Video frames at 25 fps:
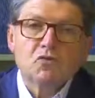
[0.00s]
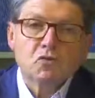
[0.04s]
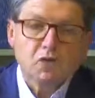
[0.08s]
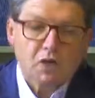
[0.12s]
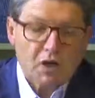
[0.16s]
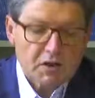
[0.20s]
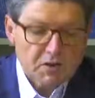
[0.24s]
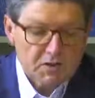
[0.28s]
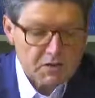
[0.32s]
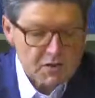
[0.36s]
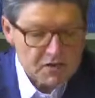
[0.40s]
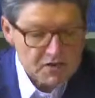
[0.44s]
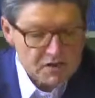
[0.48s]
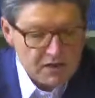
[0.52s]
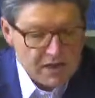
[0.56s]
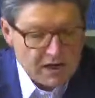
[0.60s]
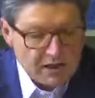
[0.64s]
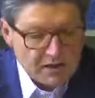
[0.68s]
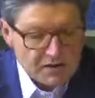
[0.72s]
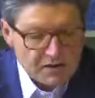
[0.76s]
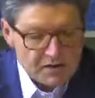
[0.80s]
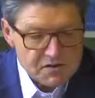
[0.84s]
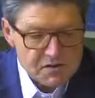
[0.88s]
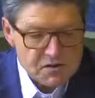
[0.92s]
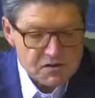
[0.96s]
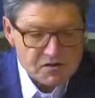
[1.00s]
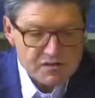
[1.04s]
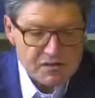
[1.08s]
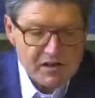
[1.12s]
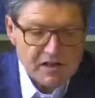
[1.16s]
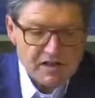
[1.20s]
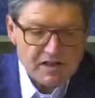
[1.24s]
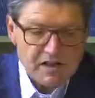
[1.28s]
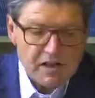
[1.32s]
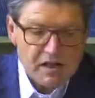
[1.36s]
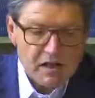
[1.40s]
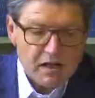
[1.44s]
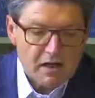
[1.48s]
where we can
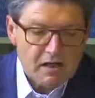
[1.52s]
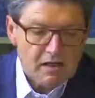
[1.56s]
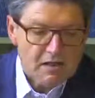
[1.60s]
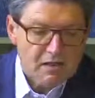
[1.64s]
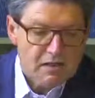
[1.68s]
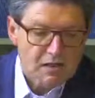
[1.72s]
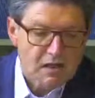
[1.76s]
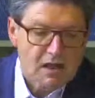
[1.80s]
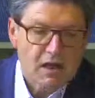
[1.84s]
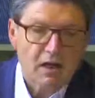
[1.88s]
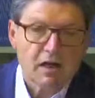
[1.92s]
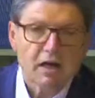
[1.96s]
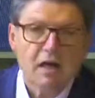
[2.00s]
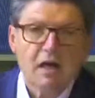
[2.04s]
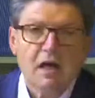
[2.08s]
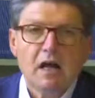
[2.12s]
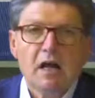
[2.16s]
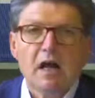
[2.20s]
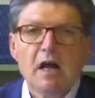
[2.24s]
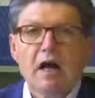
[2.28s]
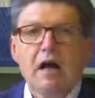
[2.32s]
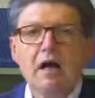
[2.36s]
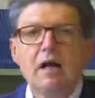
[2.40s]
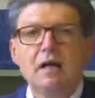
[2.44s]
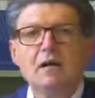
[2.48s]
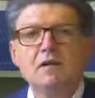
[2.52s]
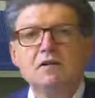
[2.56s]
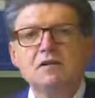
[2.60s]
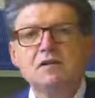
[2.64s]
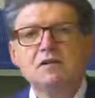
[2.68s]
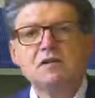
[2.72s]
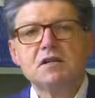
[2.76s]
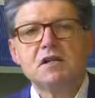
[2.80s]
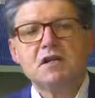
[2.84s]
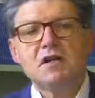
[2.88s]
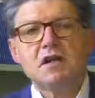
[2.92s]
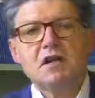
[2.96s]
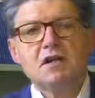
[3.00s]
recognize the balanced
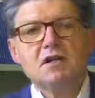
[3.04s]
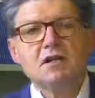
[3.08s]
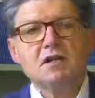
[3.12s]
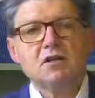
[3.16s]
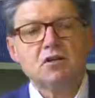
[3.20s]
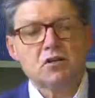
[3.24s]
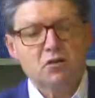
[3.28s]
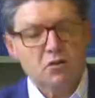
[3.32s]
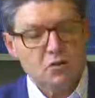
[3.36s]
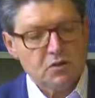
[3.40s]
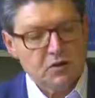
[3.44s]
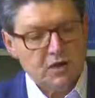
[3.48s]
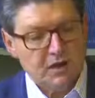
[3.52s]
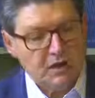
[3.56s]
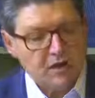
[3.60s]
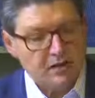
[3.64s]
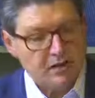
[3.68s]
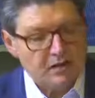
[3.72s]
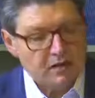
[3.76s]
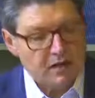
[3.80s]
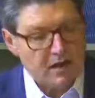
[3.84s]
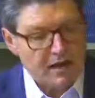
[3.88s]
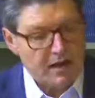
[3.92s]
proportions of